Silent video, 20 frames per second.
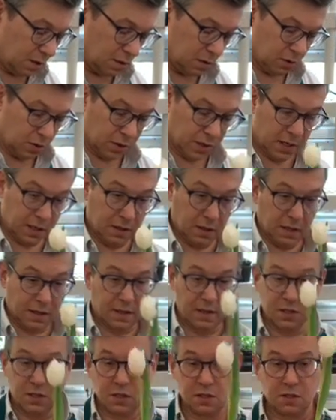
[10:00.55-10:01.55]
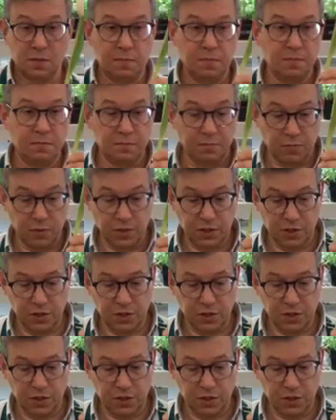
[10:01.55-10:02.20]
looking, like this is pretty